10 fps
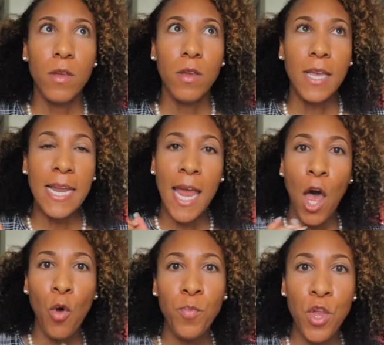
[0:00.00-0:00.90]

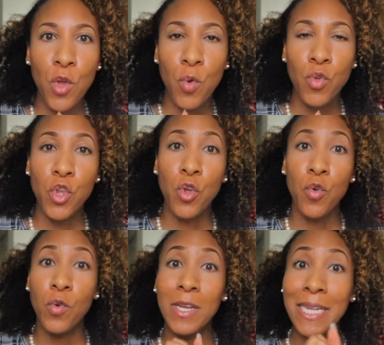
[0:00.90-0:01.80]
help you
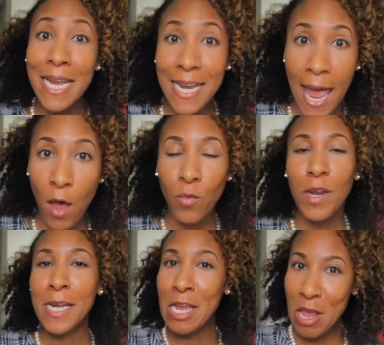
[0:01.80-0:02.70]
to clean out
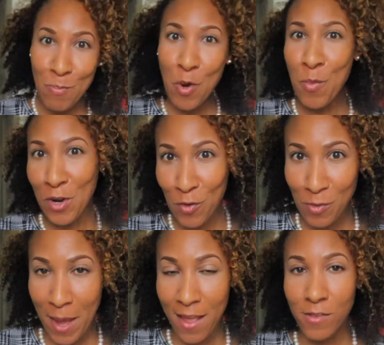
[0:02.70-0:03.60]
and keep your mental
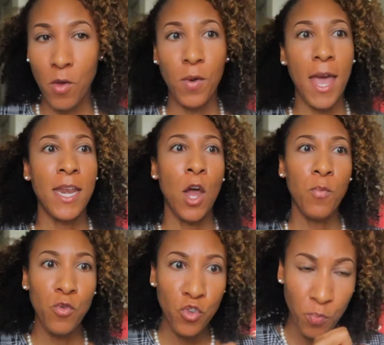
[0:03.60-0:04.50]
space, okay, and
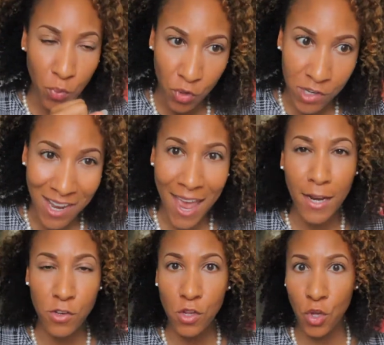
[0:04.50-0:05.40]
help you to
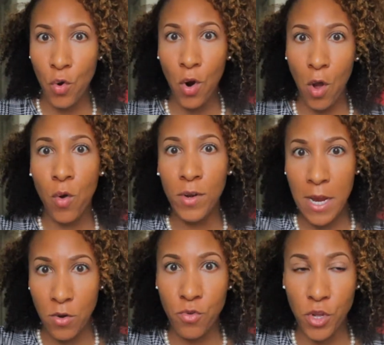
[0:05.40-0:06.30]
protect your own
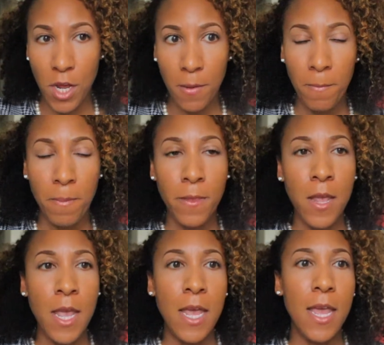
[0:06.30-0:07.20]
energy,
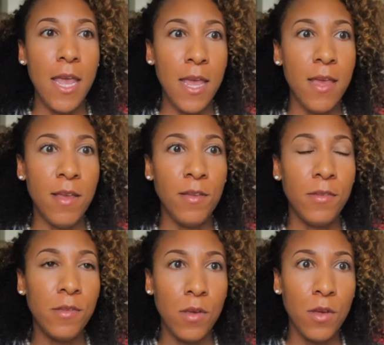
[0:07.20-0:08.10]

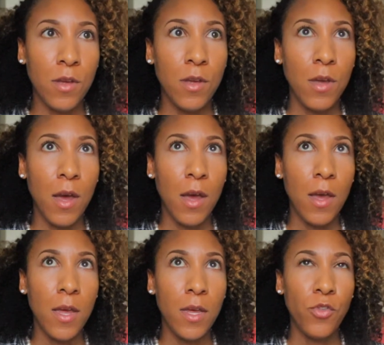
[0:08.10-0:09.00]
is
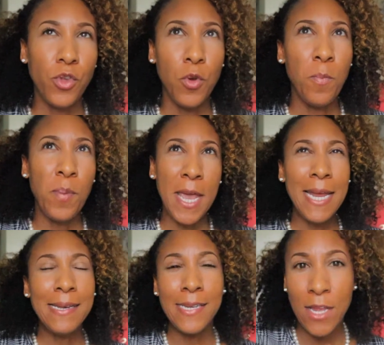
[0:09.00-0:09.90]
to be
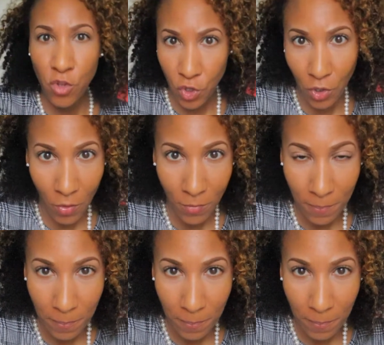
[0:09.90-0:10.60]
intentional